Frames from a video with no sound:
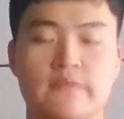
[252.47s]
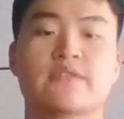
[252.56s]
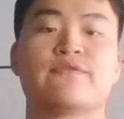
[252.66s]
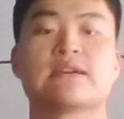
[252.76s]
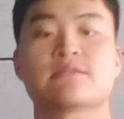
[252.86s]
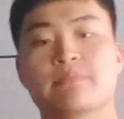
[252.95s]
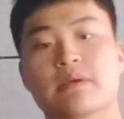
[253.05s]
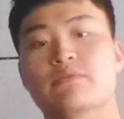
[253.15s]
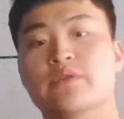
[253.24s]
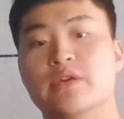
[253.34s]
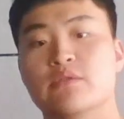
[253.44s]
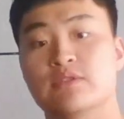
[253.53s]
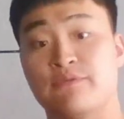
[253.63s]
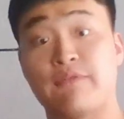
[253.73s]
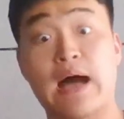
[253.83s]
of the flash memory
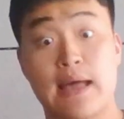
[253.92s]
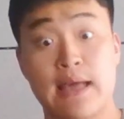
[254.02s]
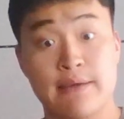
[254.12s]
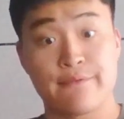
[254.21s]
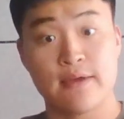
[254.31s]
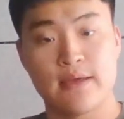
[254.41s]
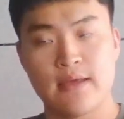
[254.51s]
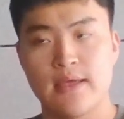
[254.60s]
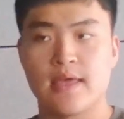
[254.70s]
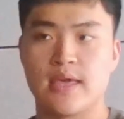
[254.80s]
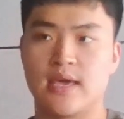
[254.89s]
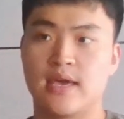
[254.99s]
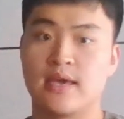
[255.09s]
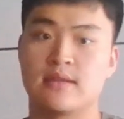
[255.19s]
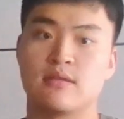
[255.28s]
was 5,
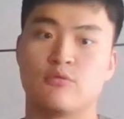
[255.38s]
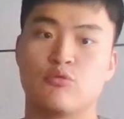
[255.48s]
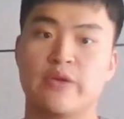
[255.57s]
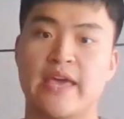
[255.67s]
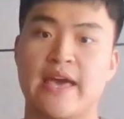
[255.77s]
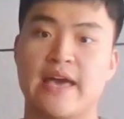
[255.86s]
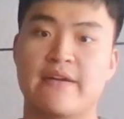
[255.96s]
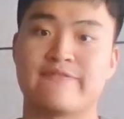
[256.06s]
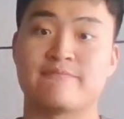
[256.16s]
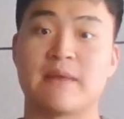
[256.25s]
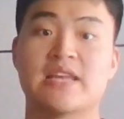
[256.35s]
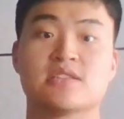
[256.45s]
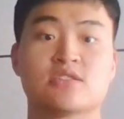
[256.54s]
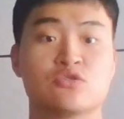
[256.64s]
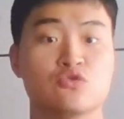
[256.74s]
and we have
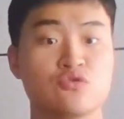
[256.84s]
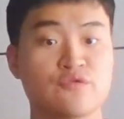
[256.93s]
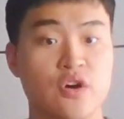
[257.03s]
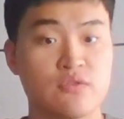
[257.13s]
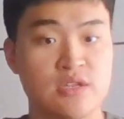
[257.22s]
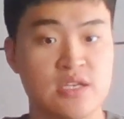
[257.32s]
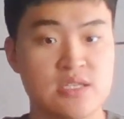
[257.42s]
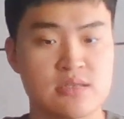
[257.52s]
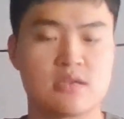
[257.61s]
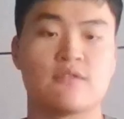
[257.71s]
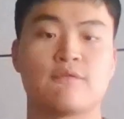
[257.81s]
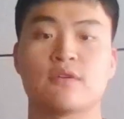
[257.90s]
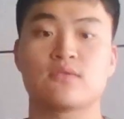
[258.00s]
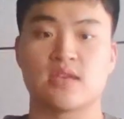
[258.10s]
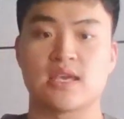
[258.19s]
-2 voltage in
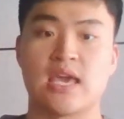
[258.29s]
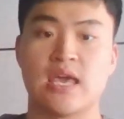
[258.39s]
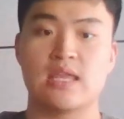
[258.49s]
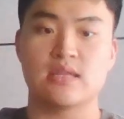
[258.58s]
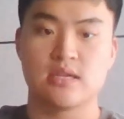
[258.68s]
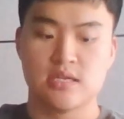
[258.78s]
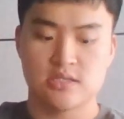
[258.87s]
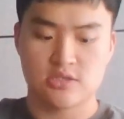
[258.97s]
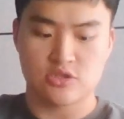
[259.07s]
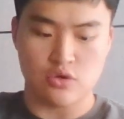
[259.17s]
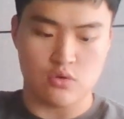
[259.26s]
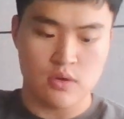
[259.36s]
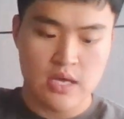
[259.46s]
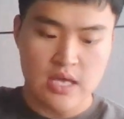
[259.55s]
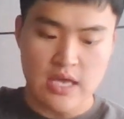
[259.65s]
floating gate.
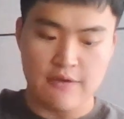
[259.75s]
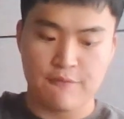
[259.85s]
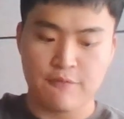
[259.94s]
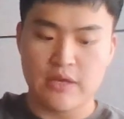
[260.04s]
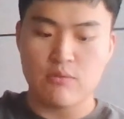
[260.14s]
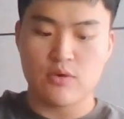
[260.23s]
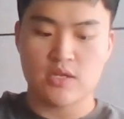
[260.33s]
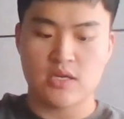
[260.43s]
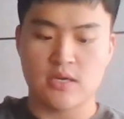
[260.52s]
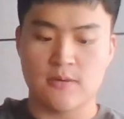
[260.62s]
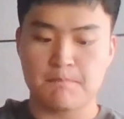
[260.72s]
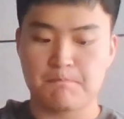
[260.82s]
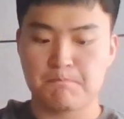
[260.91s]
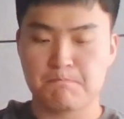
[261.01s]
So if we wanna